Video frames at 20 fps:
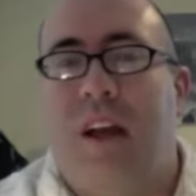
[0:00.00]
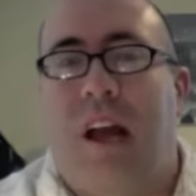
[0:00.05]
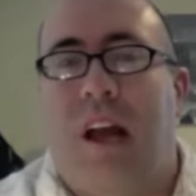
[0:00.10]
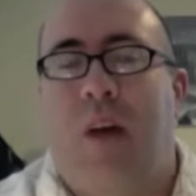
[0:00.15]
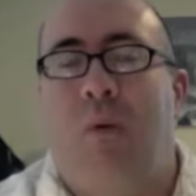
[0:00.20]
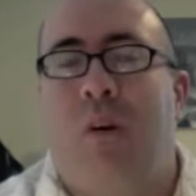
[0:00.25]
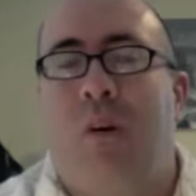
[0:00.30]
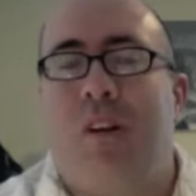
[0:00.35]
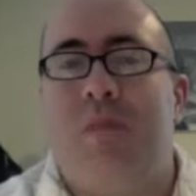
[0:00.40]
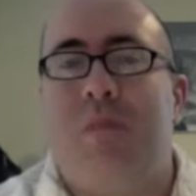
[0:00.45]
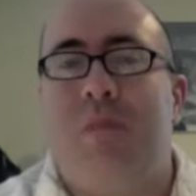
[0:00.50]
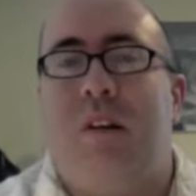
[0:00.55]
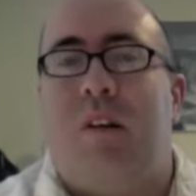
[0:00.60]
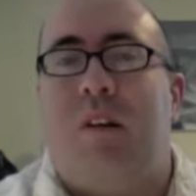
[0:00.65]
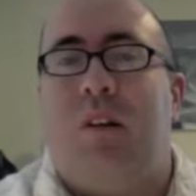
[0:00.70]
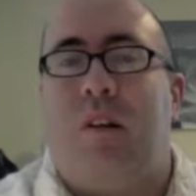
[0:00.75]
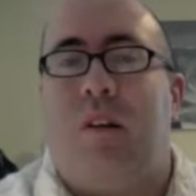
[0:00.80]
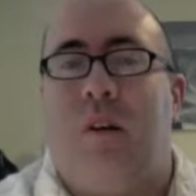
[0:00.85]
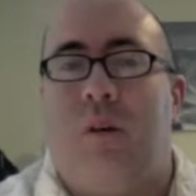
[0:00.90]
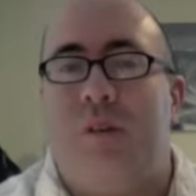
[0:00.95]
I want to be
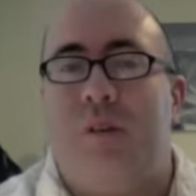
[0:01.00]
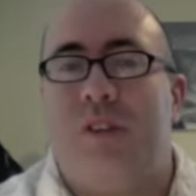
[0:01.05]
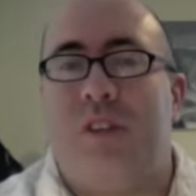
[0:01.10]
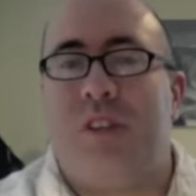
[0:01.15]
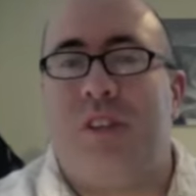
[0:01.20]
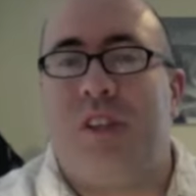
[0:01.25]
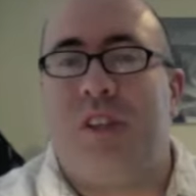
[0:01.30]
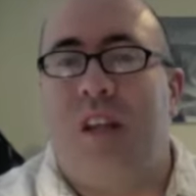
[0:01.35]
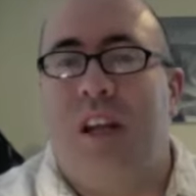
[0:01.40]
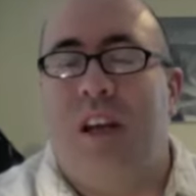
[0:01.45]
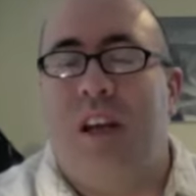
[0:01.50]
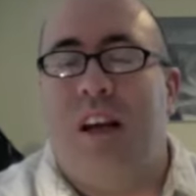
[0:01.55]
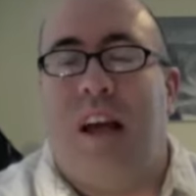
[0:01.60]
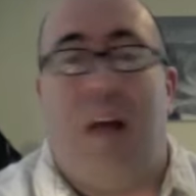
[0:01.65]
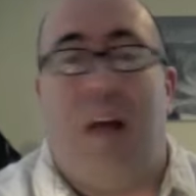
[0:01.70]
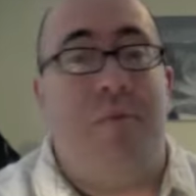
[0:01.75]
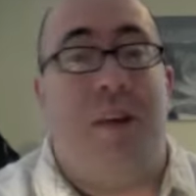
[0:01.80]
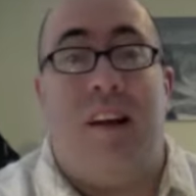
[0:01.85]
close. I